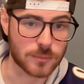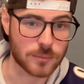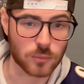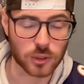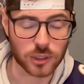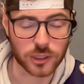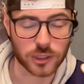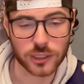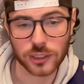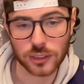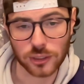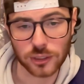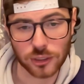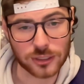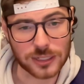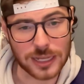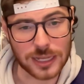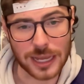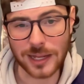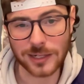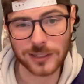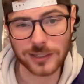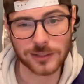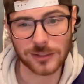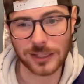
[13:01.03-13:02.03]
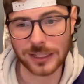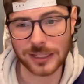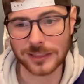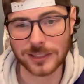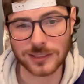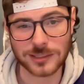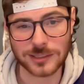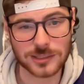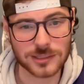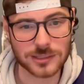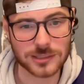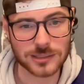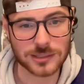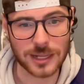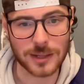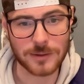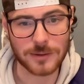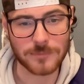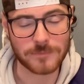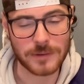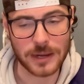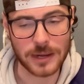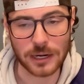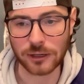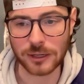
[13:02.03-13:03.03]
where you look at and you're like, this is a
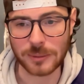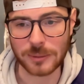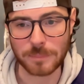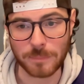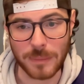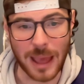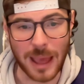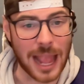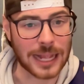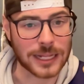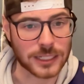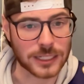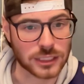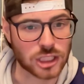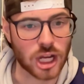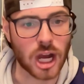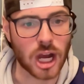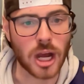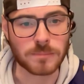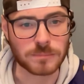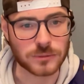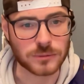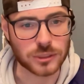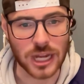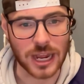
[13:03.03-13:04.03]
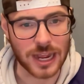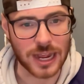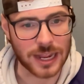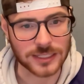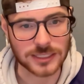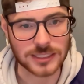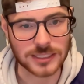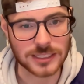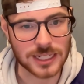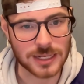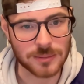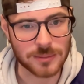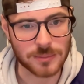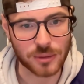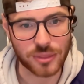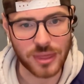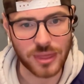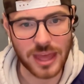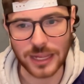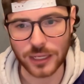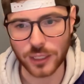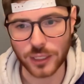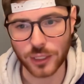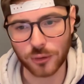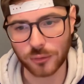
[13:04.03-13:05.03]
very banged up Giants team at
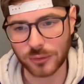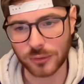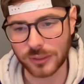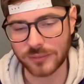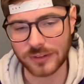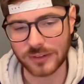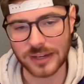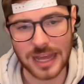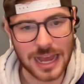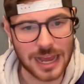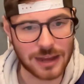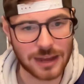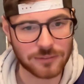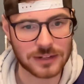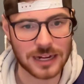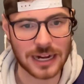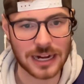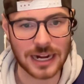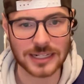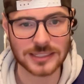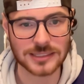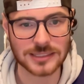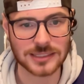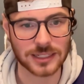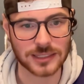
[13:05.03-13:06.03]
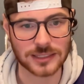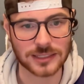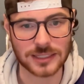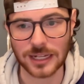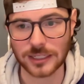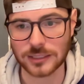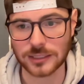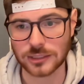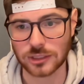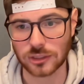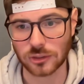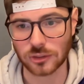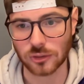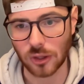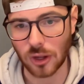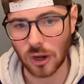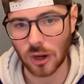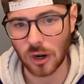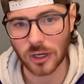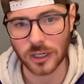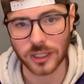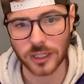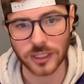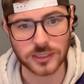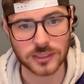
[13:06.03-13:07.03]
that. You don't even have guys like Dexter
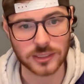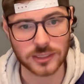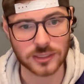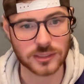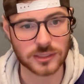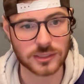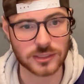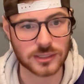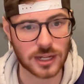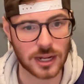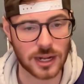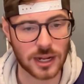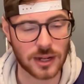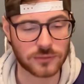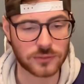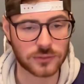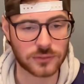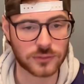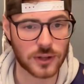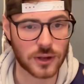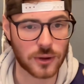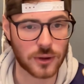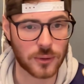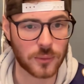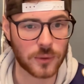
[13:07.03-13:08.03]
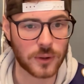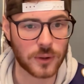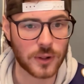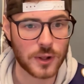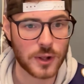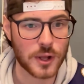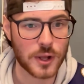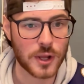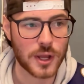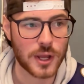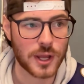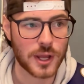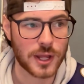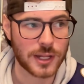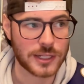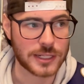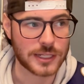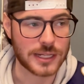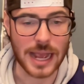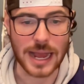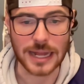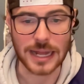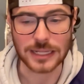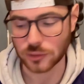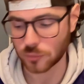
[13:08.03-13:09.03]
Lawrence and stuff. So
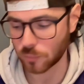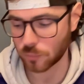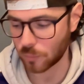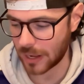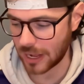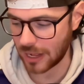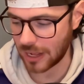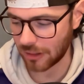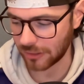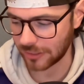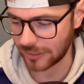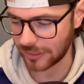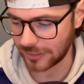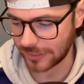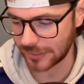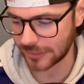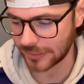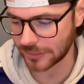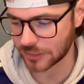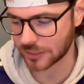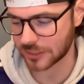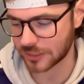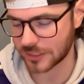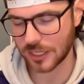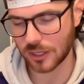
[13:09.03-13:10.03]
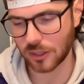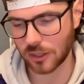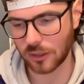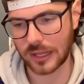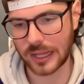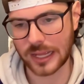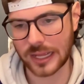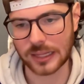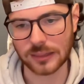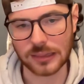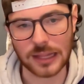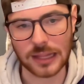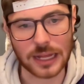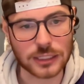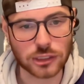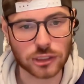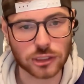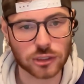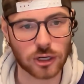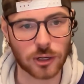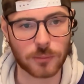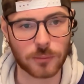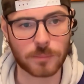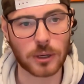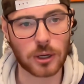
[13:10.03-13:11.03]
yes, while it is still a
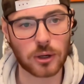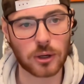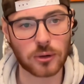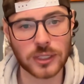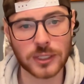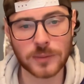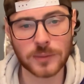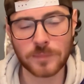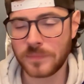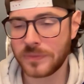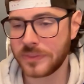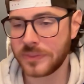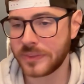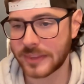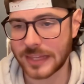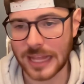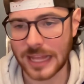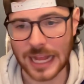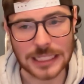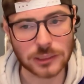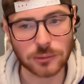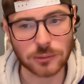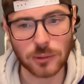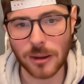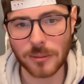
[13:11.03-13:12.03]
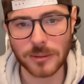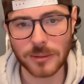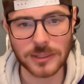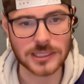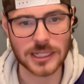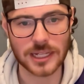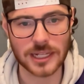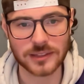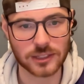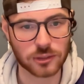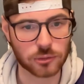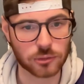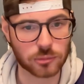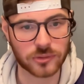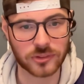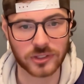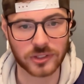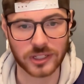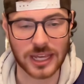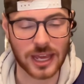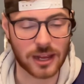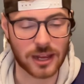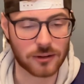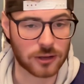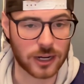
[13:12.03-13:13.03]
lesser opponent, that's why we said this was a
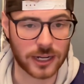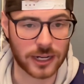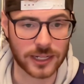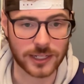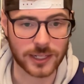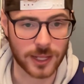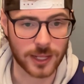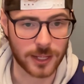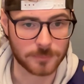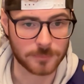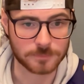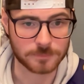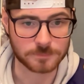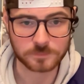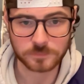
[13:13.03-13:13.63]
get right game.